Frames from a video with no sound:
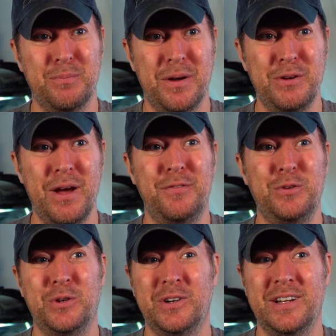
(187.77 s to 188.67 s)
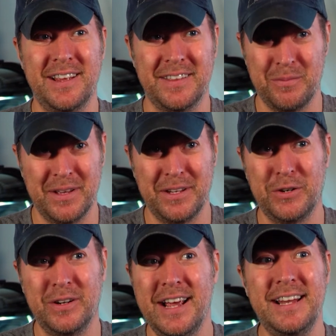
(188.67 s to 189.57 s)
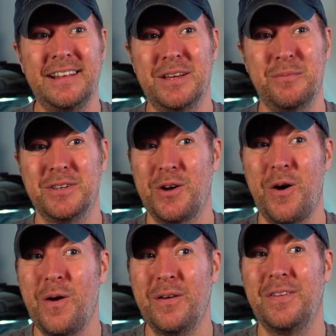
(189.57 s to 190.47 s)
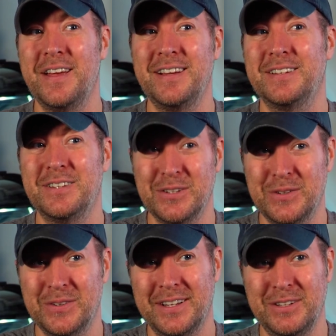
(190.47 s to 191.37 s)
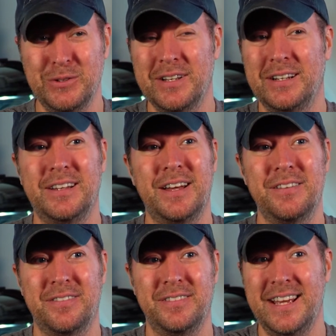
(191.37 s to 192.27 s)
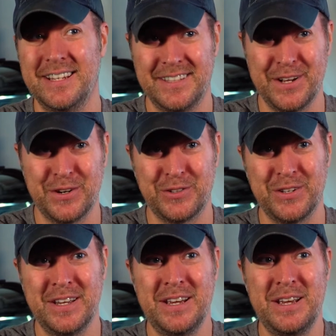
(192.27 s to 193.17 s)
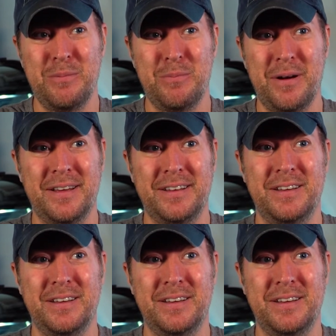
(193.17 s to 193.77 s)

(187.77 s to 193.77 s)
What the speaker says: but you have to create them. And creating them is a hard thing to do, and you'll get a lot of naysayers, but